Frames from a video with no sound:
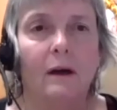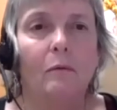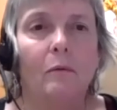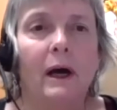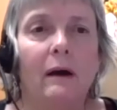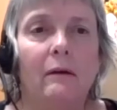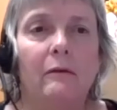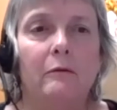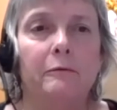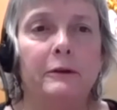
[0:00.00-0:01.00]

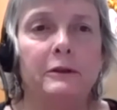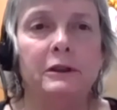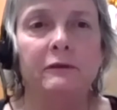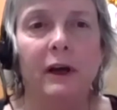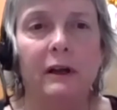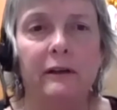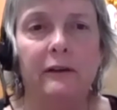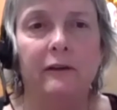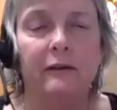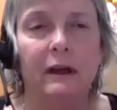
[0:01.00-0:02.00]
Well, first of all,
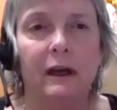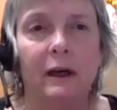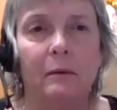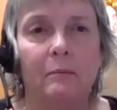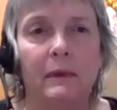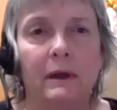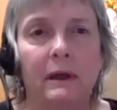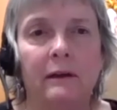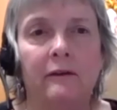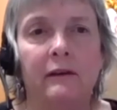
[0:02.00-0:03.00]
it's
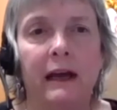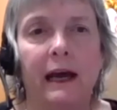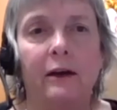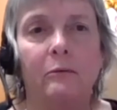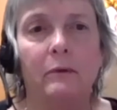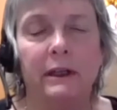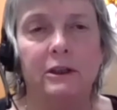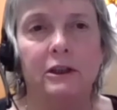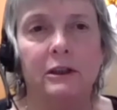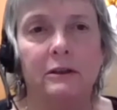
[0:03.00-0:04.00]
data
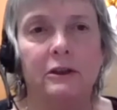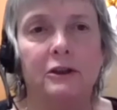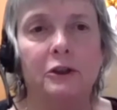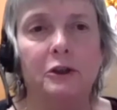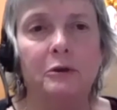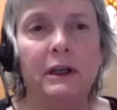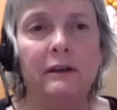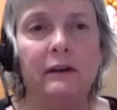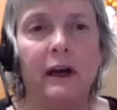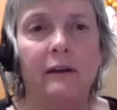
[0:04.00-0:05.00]
rich, so you can
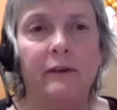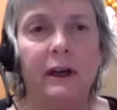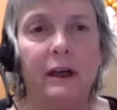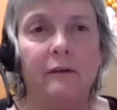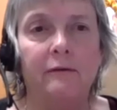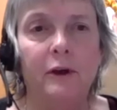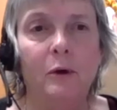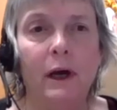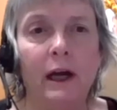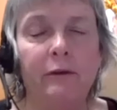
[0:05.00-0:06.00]
dive in. If
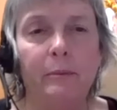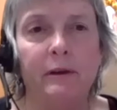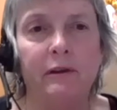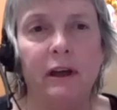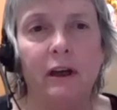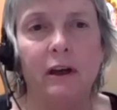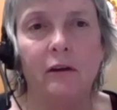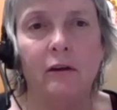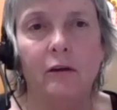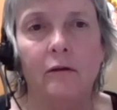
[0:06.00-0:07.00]
you have a
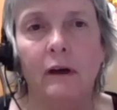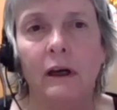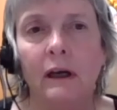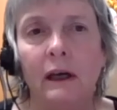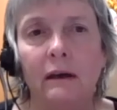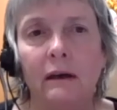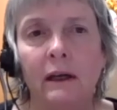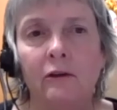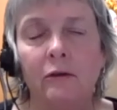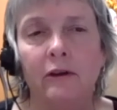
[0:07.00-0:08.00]
particular
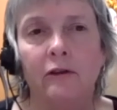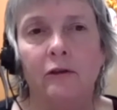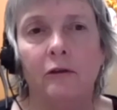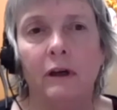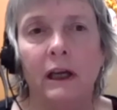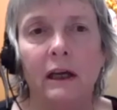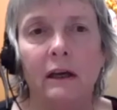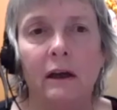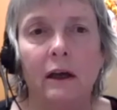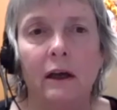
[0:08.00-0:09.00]
interest or
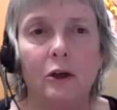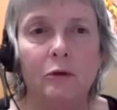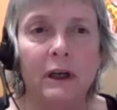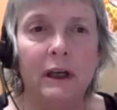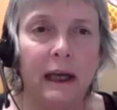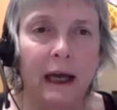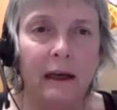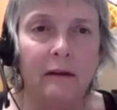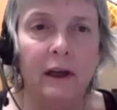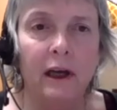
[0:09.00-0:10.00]
need, you can get
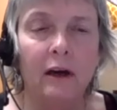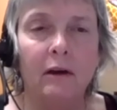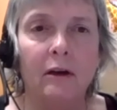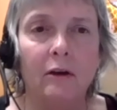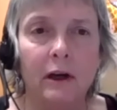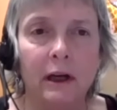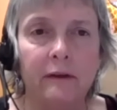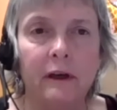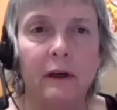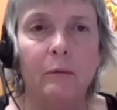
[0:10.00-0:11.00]
in there and look at
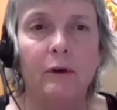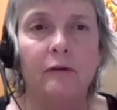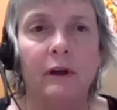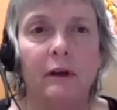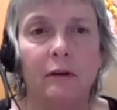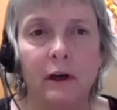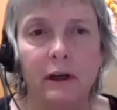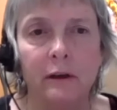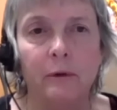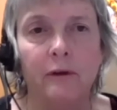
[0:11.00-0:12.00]
the numbers and look
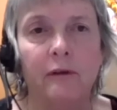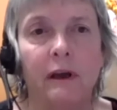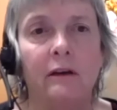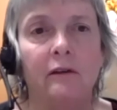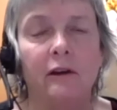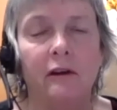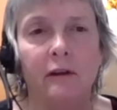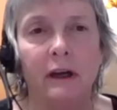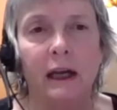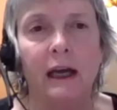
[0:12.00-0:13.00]
at the percentages
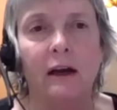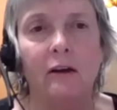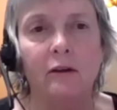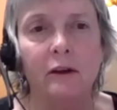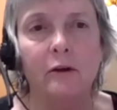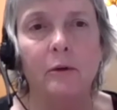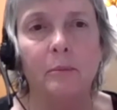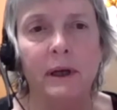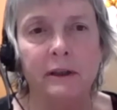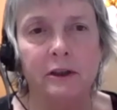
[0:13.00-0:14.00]
and get a clearer
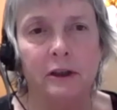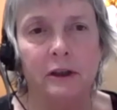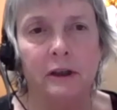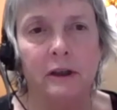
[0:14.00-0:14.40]
picture